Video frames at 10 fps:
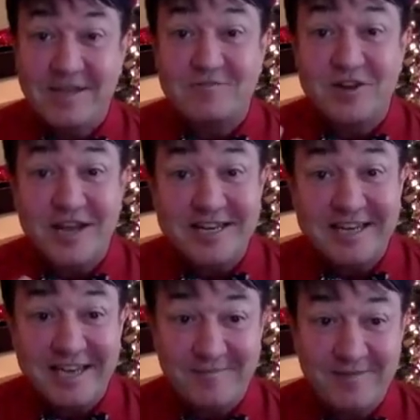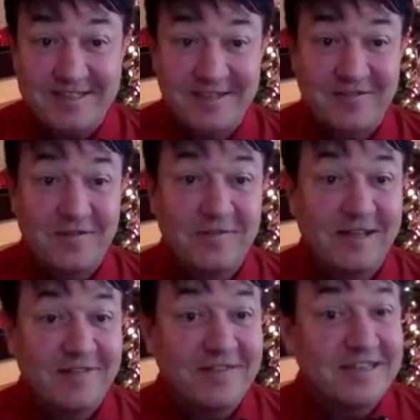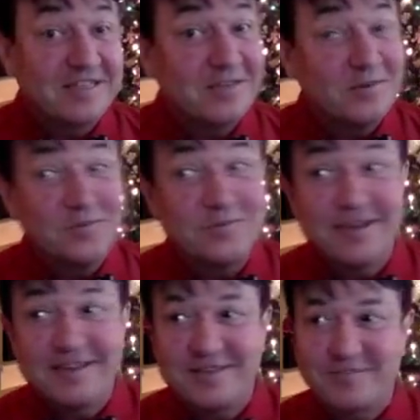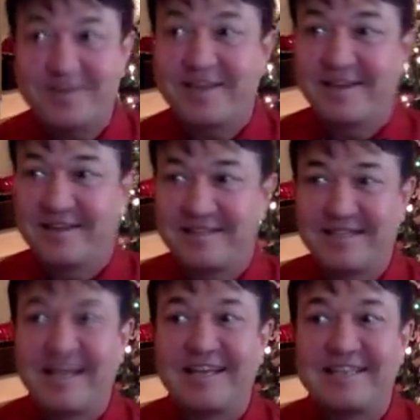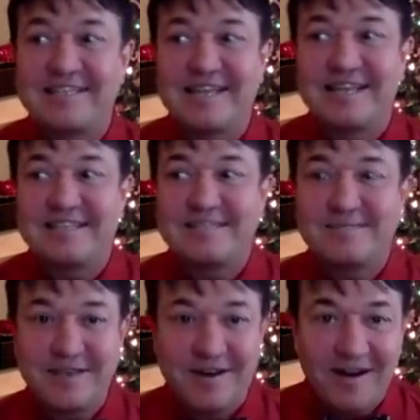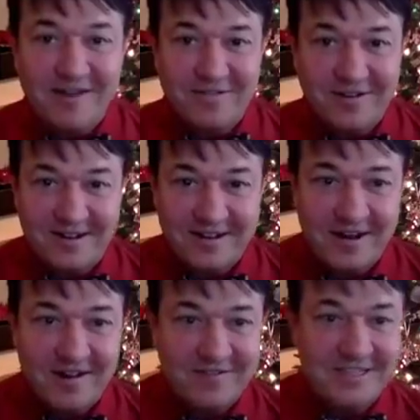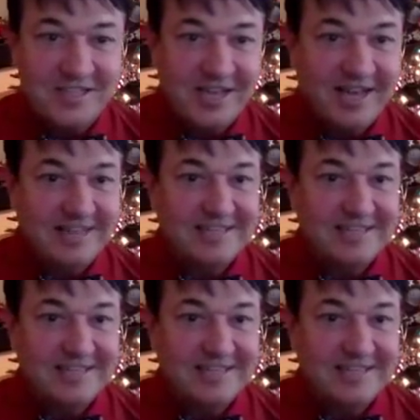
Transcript: I'm trying to keep myself from laughing too much because that sets me off on a coughing jag.